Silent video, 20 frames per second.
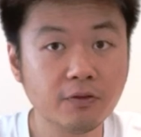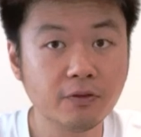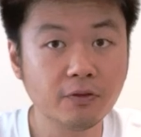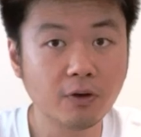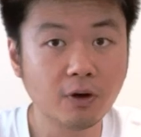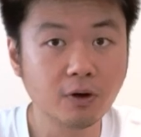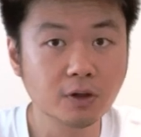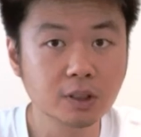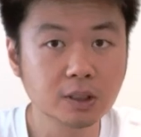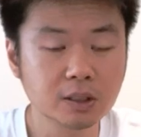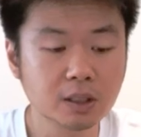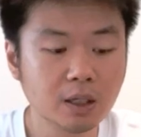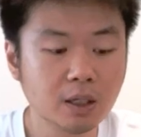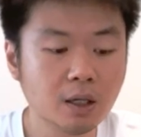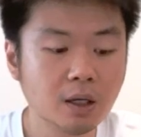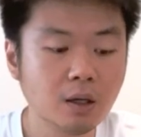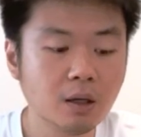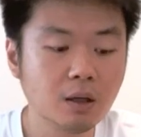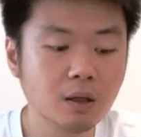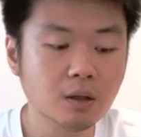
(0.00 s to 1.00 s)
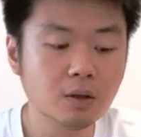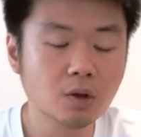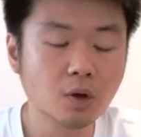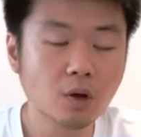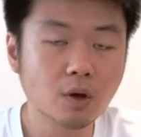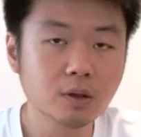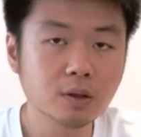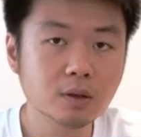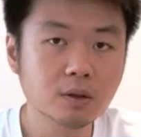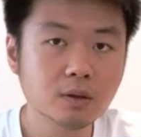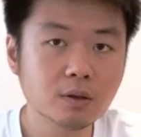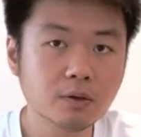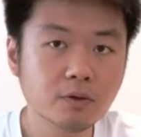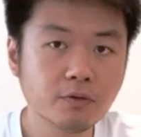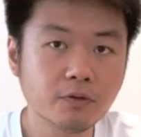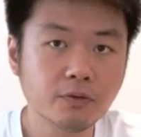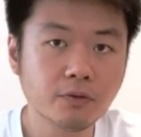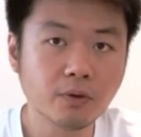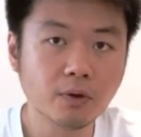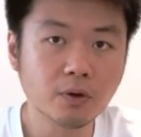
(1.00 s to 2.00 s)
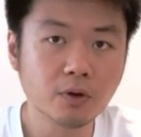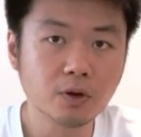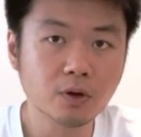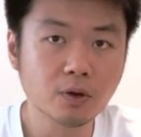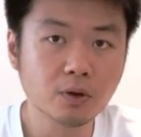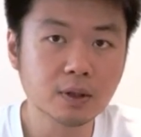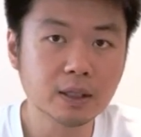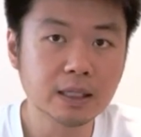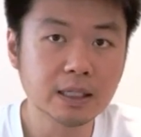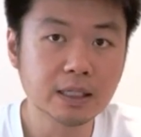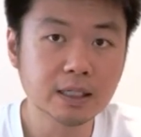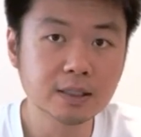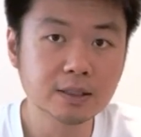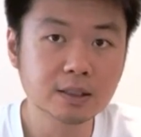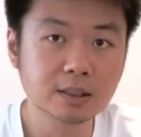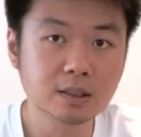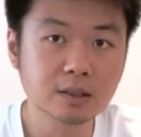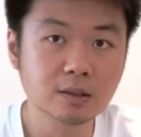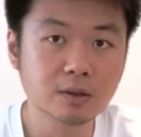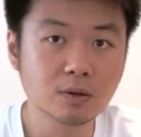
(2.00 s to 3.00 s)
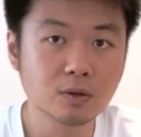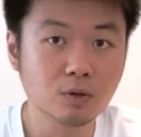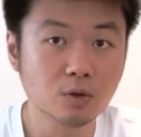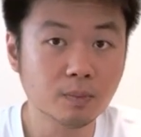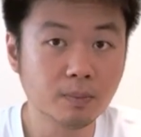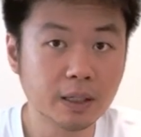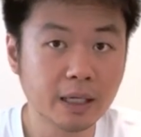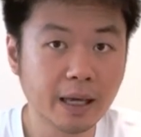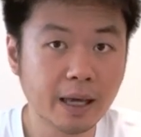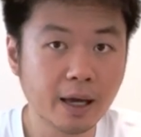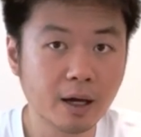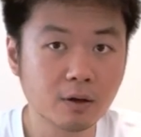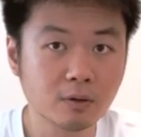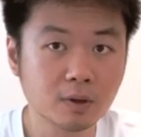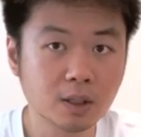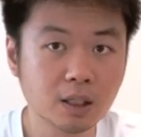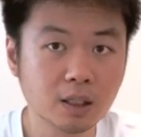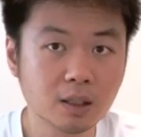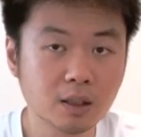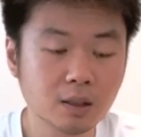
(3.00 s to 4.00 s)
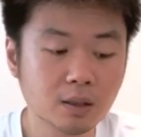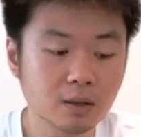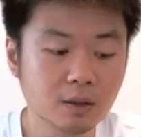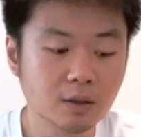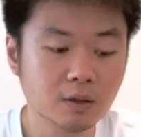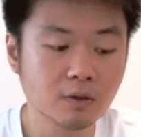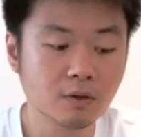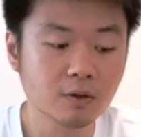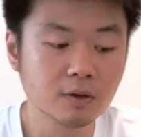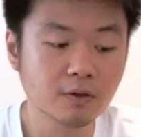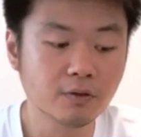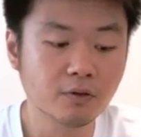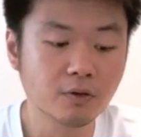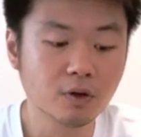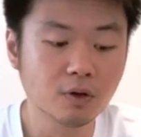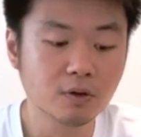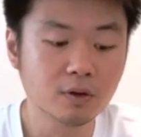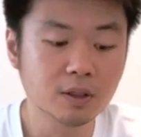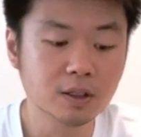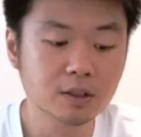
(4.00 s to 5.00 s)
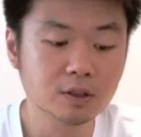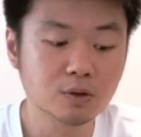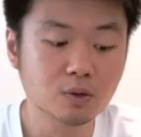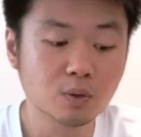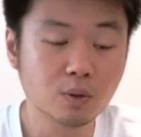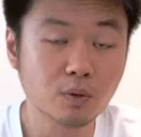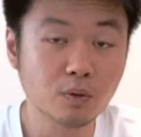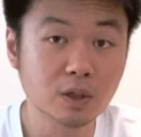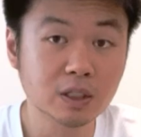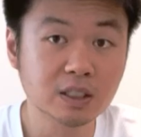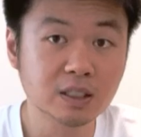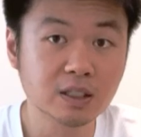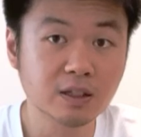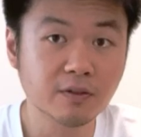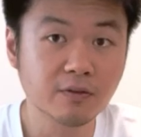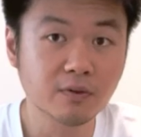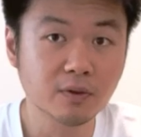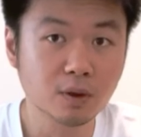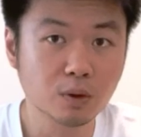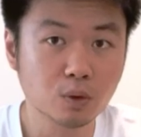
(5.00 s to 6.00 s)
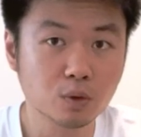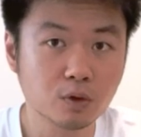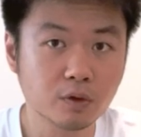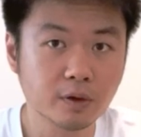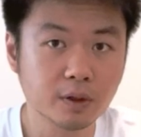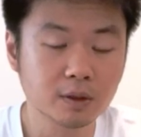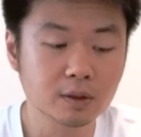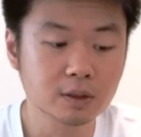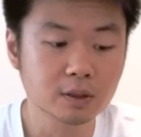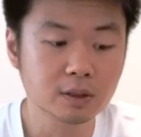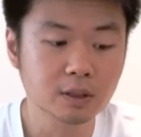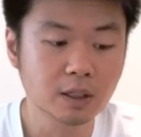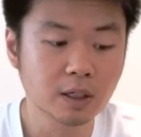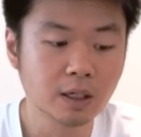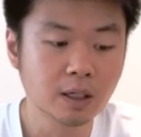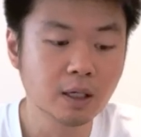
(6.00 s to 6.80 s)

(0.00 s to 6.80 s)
force in order for your disc to be healthy, in order for your disc to receive nutrients.